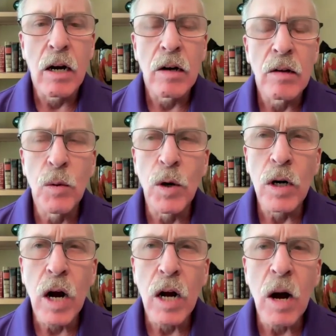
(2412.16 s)

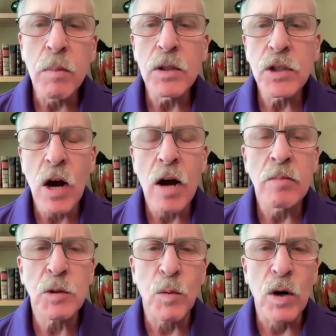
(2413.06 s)
There were a couple of
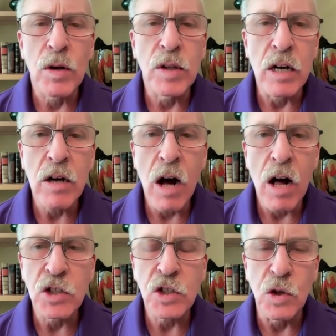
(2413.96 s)
times where the
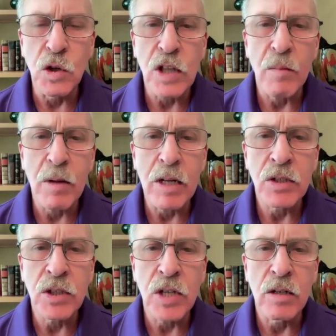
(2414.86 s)
oncologist looked at
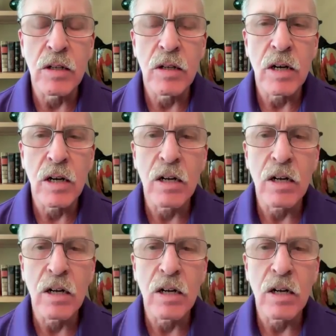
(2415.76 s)
me and said,